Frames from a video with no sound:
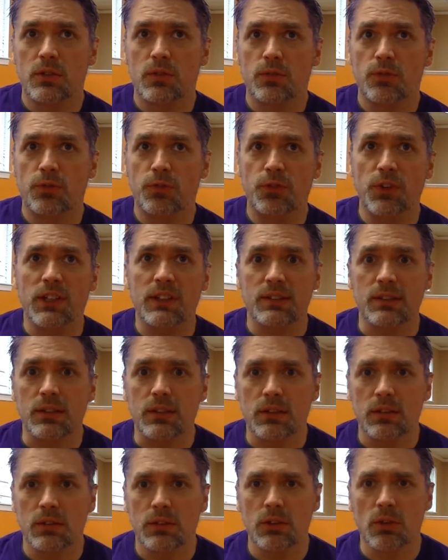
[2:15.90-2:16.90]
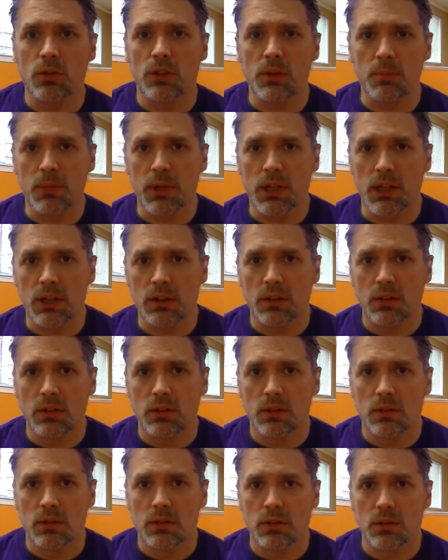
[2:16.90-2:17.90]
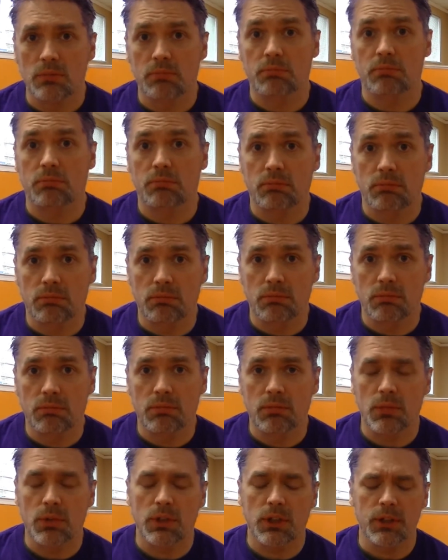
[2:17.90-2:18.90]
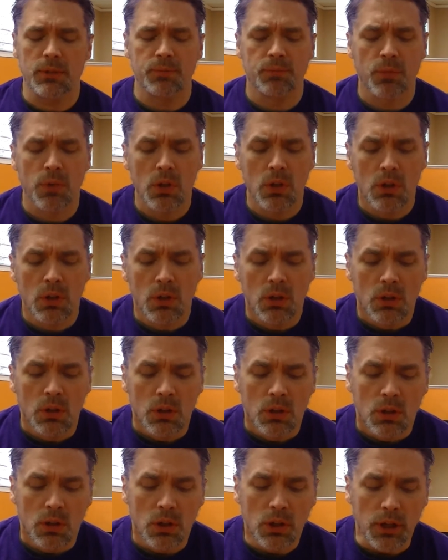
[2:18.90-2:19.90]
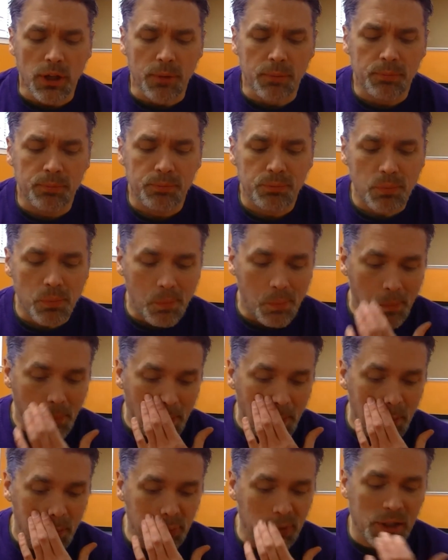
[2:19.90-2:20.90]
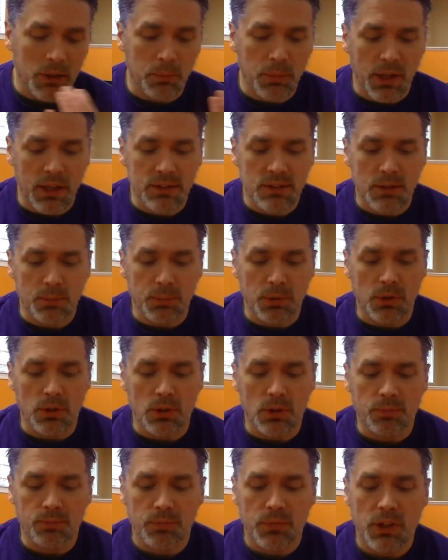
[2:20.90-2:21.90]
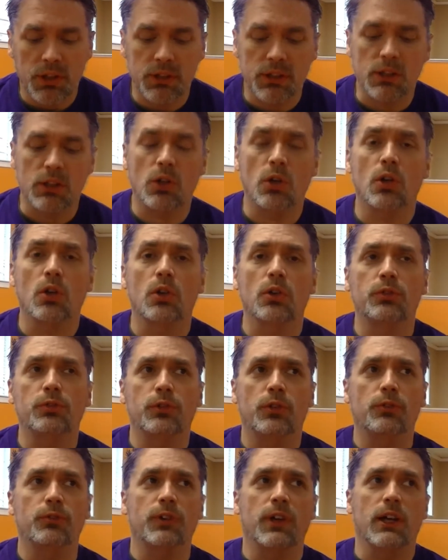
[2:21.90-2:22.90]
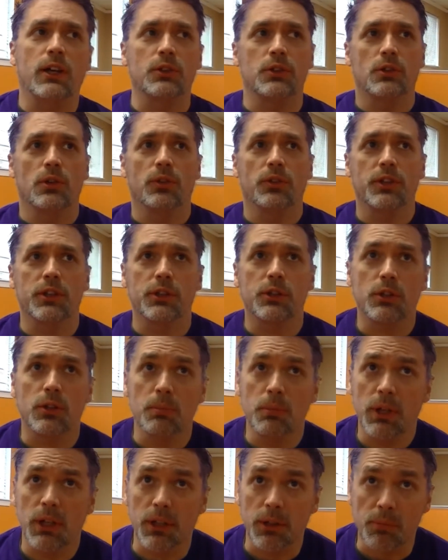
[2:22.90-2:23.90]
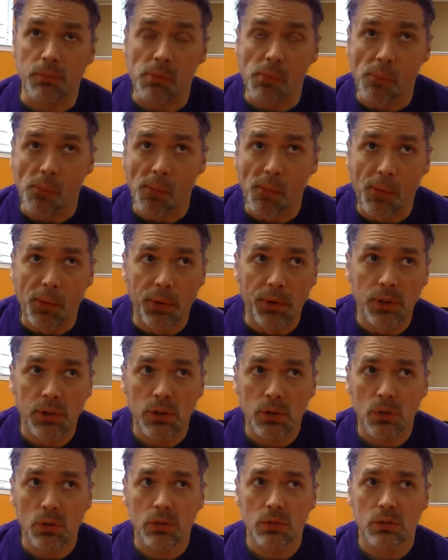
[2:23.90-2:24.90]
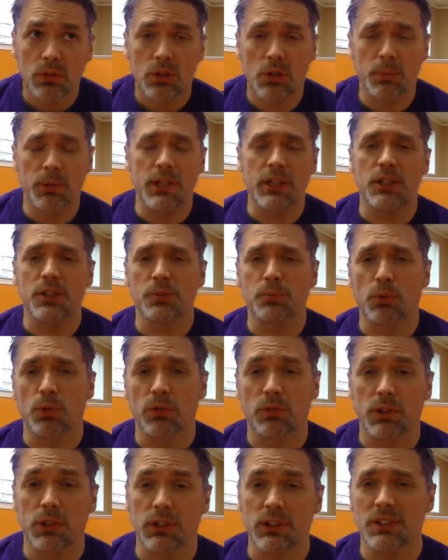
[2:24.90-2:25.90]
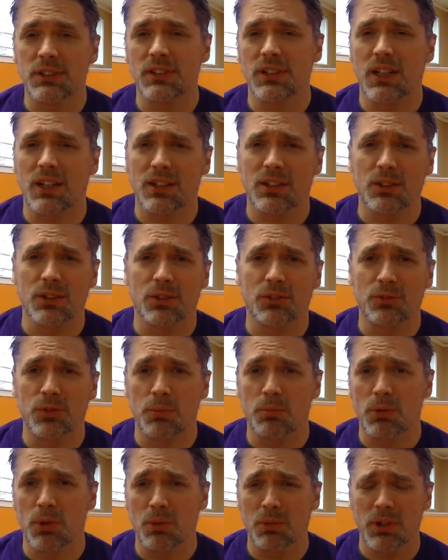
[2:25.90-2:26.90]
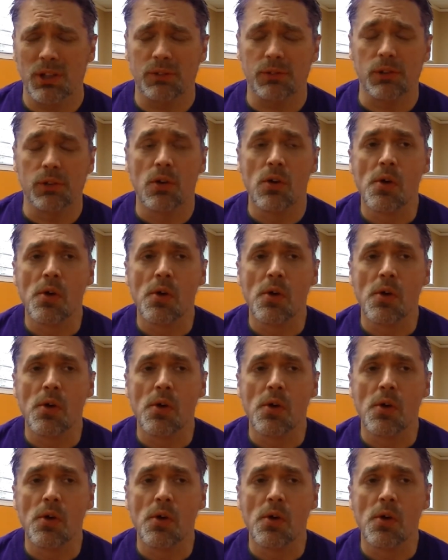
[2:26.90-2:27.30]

Fix it. Don't get mad. Okay? All right. You're playing basketball and you get called for a foul you don't think you committed. It could be any sport, really. Soccer, football, whatever.